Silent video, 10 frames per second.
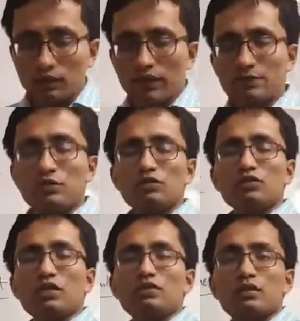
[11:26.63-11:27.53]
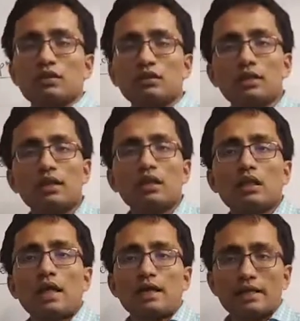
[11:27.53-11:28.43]
keeps on changing
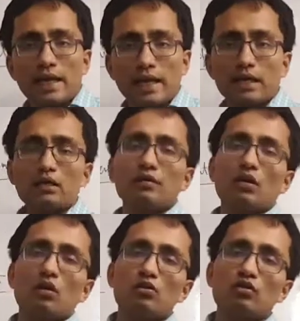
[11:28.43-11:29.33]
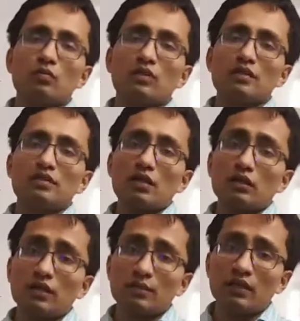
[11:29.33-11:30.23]
at the hand of the consumer, they
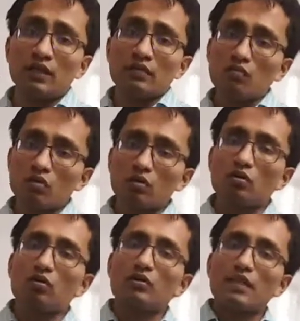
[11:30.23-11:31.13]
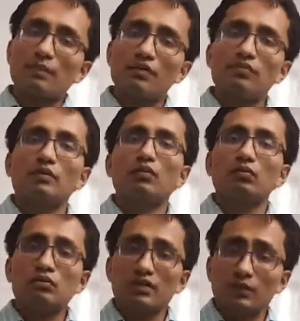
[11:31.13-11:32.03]
start demanding more goods apart from the
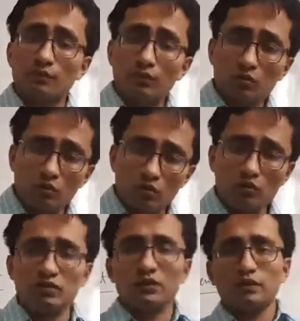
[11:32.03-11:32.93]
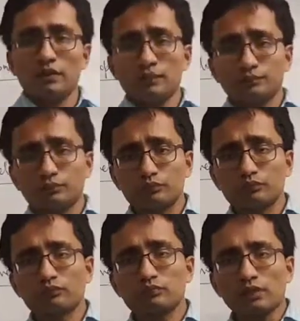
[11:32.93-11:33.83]
goods that are produced in the
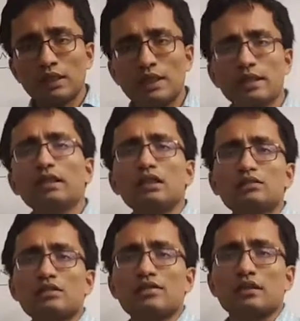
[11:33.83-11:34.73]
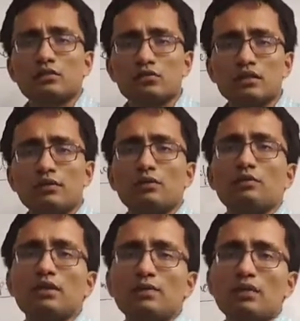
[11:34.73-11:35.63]
agricultural sector. So they
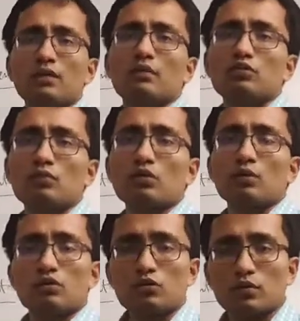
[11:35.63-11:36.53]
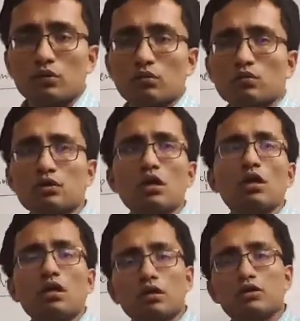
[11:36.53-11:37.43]
will be demanding much more of consumer goods,
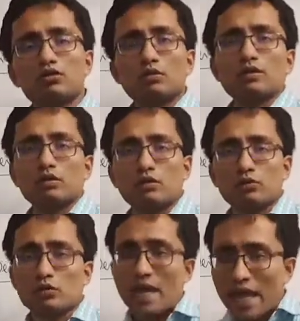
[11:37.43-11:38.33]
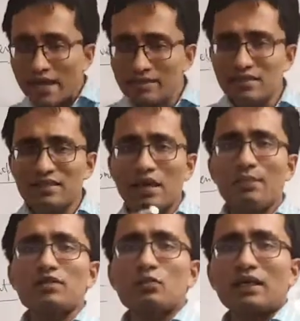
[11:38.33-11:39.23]
consumer durables. So as this
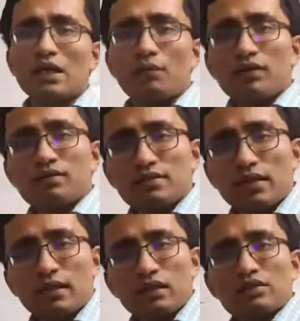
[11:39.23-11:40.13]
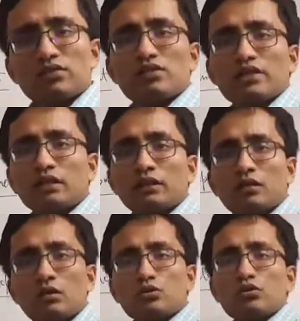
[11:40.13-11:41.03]
happens, what happens? The industrial
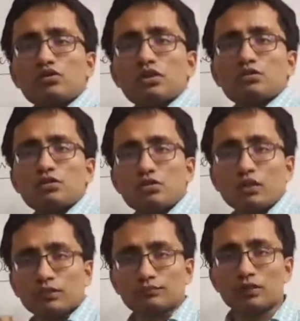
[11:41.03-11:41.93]
sector also starts growing.